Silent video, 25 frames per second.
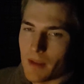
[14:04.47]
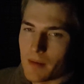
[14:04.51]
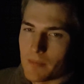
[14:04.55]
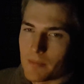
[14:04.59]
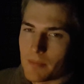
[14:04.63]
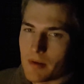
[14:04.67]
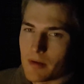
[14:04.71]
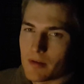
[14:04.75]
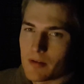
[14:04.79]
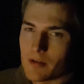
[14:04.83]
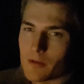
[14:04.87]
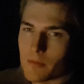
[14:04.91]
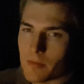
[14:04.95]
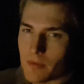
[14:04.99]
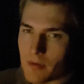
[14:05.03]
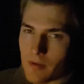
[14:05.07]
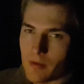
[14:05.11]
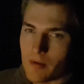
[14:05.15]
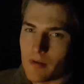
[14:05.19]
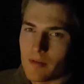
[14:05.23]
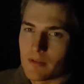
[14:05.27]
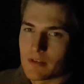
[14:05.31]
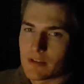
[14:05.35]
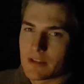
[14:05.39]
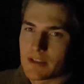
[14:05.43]
build up
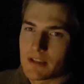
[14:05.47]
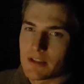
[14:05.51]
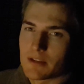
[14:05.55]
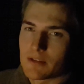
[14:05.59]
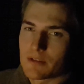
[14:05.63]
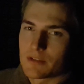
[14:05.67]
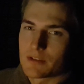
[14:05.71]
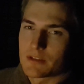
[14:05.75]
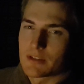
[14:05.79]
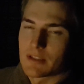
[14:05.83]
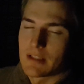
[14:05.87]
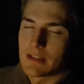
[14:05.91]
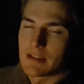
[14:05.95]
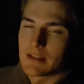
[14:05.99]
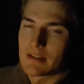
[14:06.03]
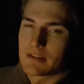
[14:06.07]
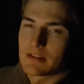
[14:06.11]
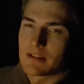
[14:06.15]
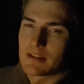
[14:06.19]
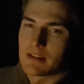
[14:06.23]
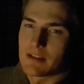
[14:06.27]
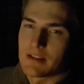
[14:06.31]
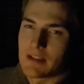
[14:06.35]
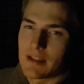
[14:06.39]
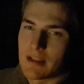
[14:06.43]
our own skill sets,
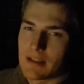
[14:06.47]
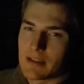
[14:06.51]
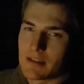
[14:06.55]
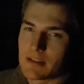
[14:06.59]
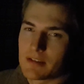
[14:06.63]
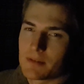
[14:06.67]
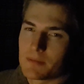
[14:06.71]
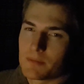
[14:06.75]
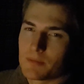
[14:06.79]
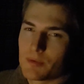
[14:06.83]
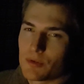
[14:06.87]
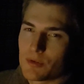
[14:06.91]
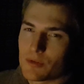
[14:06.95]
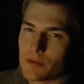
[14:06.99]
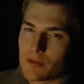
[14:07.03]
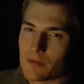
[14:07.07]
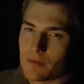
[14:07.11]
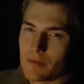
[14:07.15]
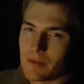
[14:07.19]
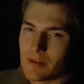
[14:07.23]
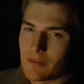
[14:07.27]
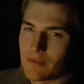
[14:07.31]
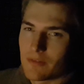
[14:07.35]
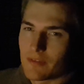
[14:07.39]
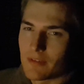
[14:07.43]
to get some more
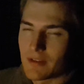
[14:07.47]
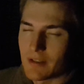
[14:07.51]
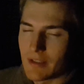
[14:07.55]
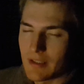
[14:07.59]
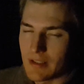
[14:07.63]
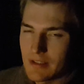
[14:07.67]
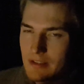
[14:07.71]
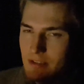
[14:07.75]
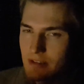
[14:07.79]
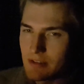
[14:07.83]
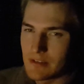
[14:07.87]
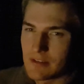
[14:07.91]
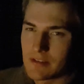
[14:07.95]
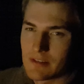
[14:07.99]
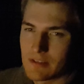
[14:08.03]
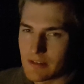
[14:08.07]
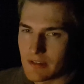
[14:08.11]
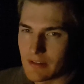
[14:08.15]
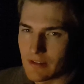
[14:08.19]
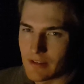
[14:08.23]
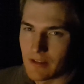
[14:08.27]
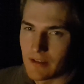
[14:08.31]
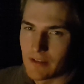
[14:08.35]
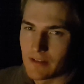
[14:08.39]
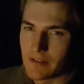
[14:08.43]
qualifications,
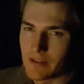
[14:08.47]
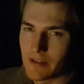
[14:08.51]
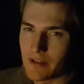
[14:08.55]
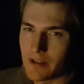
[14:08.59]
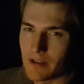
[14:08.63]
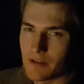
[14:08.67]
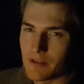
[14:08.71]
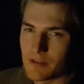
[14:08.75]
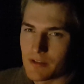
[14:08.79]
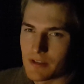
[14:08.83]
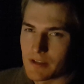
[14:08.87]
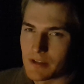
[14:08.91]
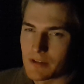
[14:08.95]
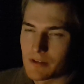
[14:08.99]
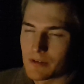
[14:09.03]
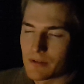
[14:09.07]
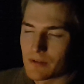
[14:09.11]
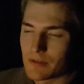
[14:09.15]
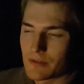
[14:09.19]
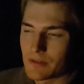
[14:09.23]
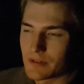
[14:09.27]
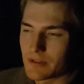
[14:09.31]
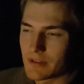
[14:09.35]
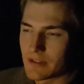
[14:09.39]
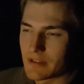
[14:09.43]
like the coaching
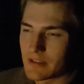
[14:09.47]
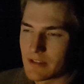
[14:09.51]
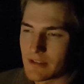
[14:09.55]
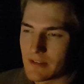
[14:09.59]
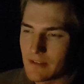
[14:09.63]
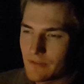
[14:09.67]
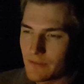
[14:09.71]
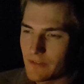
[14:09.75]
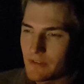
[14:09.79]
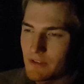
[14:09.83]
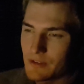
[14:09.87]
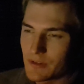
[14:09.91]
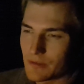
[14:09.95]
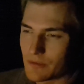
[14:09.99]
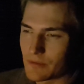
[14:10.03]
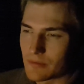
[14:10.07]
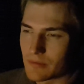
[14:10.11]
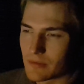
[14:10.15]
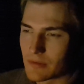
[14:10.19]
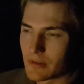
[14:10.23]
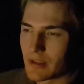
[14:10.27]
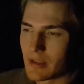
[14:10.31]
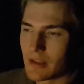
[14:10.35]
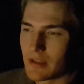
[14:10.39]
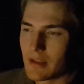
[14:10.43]
course. There's an official
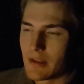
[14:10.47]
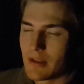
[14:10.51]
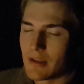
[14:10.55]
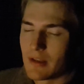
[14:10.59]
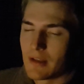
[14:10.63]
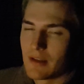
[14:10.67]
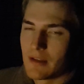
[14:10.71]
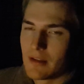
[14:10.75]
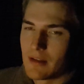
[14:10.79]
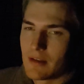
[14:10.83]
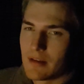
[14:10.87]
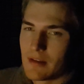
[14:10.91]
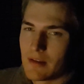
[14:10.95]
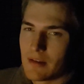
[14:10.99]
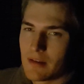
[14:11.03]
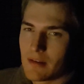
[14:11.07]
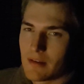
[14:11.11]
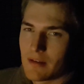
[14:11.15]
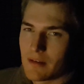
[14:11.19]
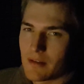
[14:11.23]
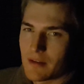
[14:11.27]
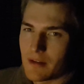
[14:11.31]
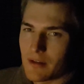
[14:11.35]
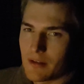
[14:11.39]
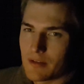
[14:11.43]

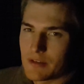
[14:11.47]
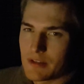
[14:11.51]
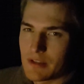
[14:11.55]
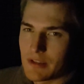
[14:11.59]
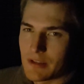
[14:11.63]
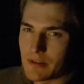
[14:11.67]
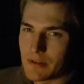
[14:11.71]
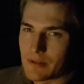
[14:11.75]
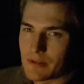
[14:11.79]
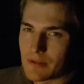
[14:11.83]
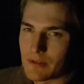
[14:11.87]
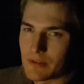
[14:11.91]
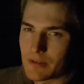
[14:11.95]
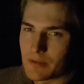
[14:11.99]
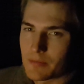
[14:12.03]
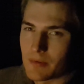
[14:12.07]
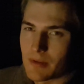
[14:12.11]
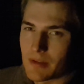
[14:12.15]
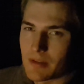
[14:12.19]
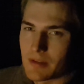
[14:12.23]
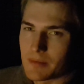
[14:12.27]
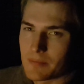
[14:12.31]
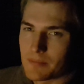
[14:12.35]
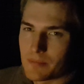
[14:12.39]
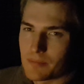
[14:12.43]
coaching course
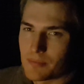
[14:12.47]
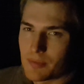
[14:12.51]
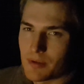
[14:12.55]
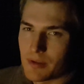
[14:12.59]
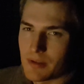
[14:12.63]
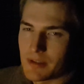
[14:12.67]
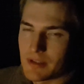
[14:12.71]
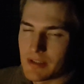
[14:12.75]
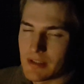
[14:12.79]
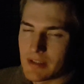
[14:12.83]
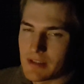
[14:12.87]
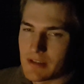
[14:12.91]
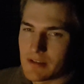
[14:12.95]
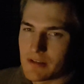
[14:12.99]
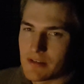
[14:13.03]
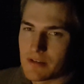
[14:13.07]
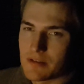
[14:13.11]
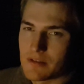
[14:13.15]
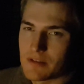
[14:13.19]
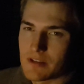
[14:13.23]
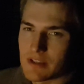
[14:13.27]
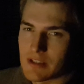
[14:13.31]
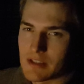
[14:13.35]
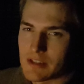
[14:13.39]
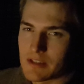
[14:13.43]
by the British
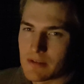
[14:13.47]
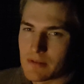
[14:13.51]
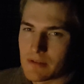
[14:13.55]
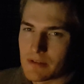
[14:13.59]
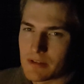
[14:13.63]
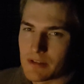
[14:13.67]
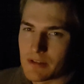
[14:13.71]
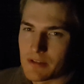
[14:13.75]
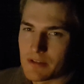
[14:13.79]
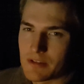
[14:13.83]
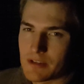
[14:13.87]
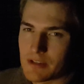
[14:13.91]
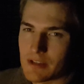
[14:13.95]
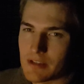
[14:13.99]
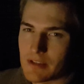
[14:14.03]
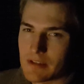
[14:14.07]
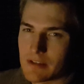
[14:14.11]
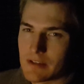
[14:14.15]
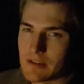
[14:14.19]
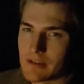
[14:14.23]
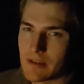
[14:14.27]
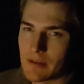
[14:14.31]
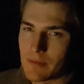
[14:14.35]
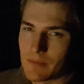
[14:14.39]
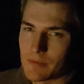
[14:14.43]
Jiu-Jitsu
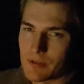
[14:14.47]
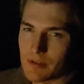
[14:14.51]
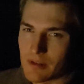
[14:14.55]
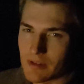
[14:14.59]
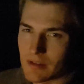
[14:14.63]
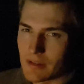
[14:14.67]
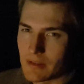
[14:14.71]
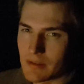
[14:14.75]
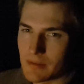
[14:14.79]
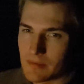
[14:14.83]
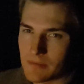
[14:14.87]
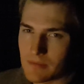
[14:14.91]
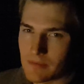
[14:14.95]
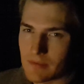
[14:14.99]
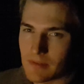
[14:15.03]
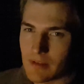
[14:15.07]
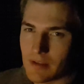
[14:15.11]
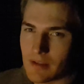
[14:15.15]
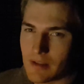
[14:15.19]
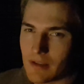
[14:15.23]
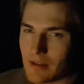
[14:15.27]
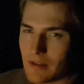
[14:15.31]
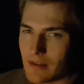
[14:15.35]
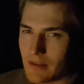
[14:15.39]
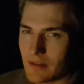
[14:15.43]
Association that I'm trying to
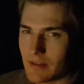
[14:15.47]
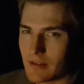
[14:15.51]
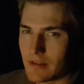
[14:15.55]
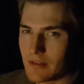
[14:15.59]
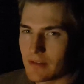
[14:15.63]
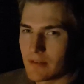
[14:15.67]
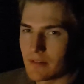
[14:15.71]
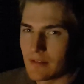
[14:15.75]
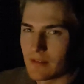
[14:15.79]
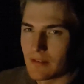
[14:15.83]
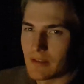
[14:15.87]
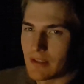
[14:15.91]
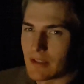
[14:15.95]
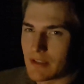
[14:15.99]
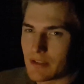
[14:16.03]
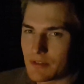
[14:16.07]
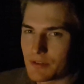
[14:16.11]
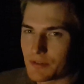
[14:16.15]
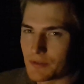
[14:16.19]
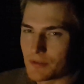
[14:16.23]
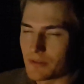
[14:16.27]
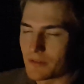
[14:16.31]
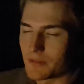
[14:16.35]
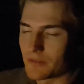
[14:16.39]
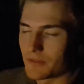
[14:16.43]
get
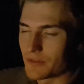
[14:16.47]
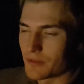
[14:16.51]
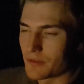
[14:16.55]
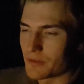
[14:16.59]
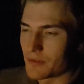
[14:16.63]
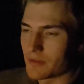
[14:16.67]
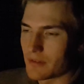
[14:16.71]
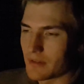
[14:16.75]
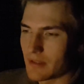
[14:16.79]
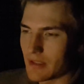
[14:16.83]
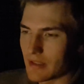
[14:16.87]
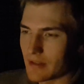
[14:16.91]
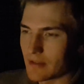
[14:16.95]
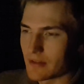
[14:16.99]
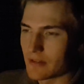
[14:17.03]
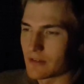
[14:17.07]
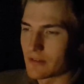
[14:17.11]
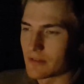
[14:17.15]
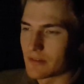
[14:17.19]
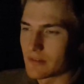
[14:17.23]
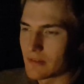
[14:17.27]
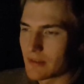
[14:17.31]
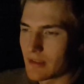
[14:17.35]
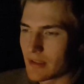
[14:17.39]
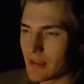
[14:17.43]
sorted for and get done.